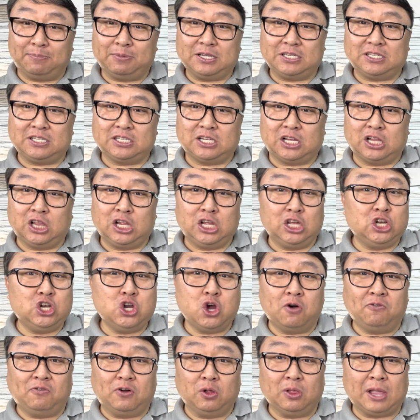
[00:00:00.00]
This is a
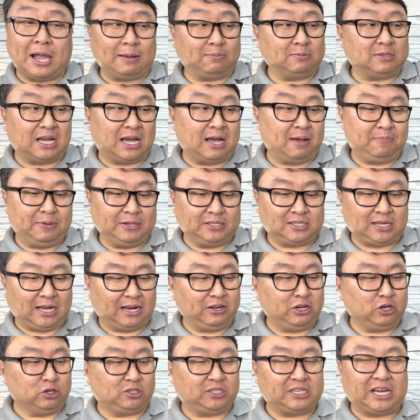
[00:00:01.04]
Lenovo laptop. It's kind
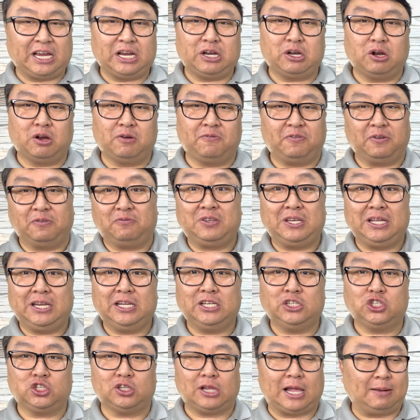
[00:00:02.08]
of your standard fifteen
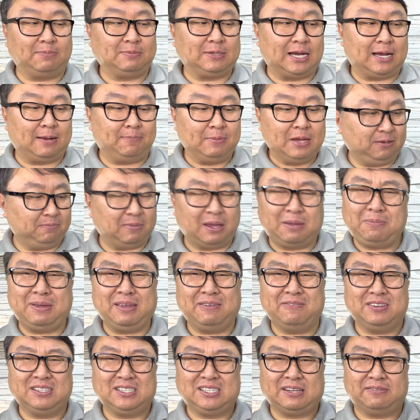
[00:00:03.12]
inch laptop, maybe
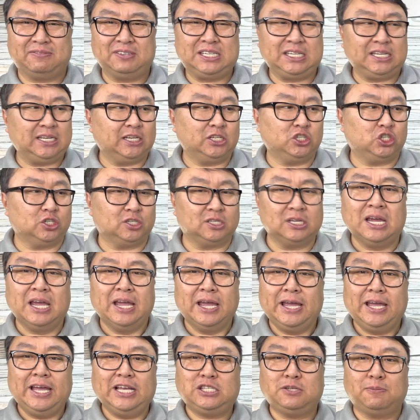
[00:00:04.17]
even seventeen inches.
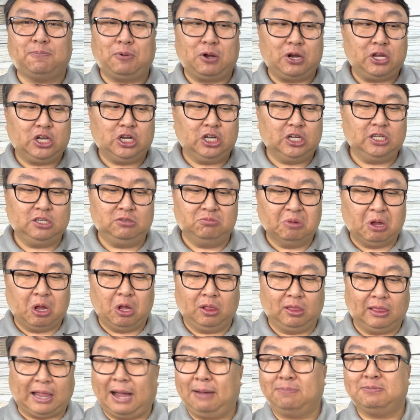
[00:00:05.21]
It's a pretty good
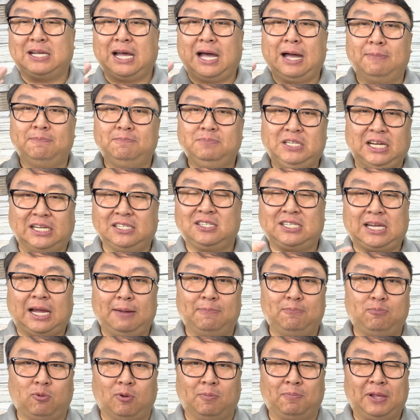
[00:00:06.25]
laptop,
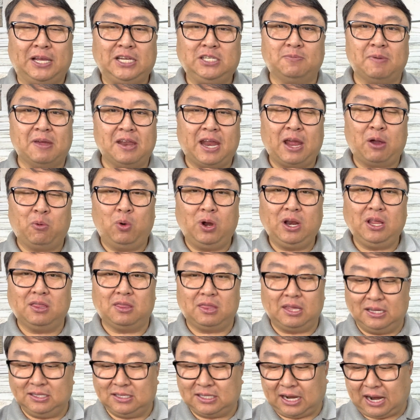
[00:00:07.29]
desktop replacement. And one of the
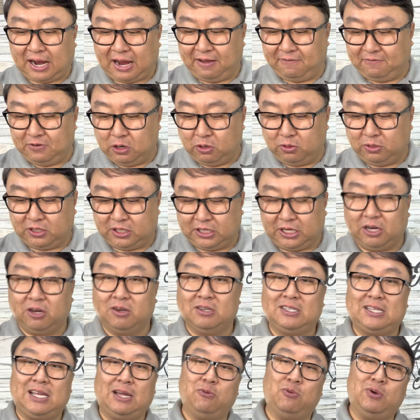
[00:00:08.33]
things that I have noticed here
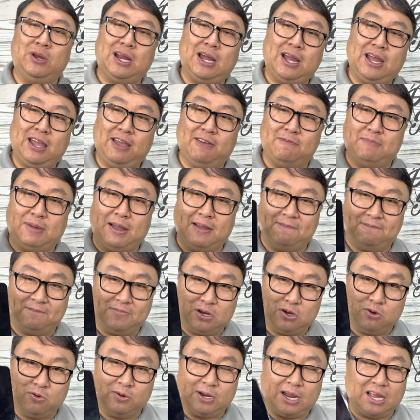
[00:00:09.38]
is that when I have my
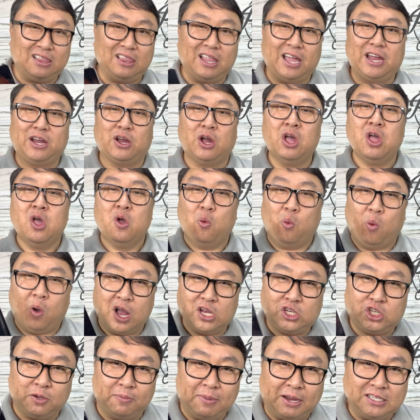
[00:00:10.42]
phone, I like
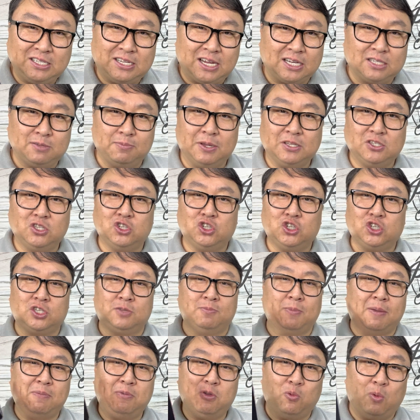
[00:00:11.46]
watching my text messages,
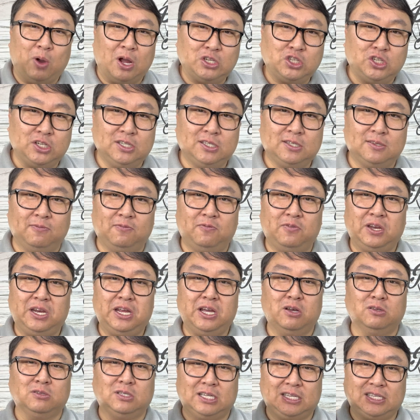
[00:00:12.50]
maybe watching some
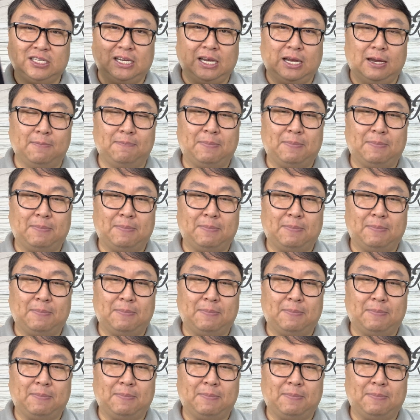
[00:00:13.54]
videos, listening to